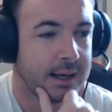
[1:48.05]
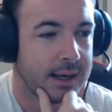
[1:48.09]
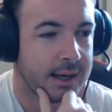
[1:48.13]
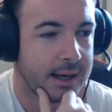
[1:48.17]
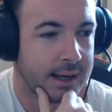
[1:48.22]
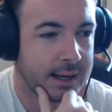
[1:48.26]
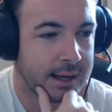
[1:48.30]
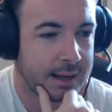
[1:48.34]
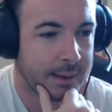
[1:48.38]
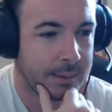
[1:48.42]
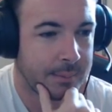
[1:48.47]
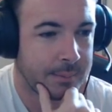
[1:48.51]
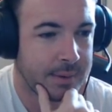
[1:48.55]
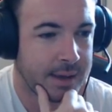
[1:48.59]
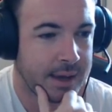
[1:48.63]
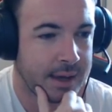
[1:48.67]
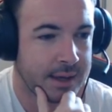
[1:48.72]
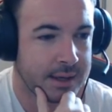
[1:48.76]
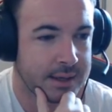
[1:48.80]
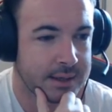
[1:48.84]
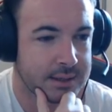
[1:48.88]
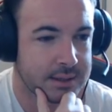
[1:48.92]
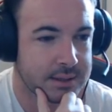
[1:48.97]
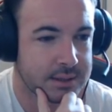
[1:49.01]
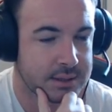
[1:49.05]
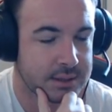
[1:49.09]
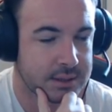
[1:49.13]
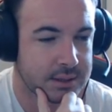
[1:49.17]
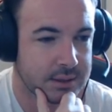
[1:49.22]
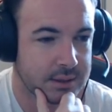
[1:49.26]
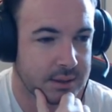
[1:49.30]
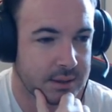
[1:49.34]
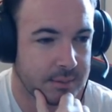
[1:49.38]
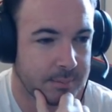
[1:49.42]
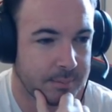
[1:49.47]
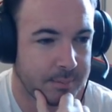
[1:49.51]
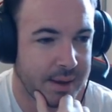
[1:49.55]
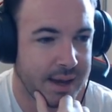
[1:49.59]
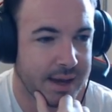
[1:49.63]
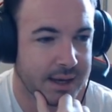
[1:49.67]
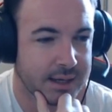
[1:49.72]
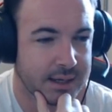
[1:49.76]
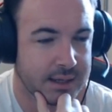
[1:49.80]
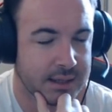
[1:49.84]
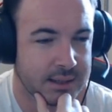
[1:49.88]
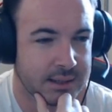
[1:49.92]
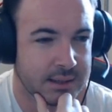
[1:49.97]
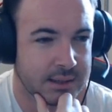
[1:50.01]
And
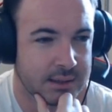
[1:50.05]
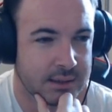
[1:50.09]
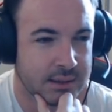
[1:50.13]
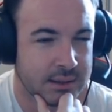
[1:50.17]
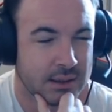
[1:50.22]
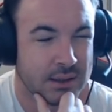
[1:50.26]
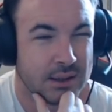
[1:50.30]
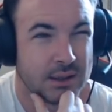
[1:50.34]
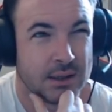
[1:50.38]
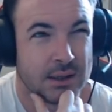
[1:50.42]
back in,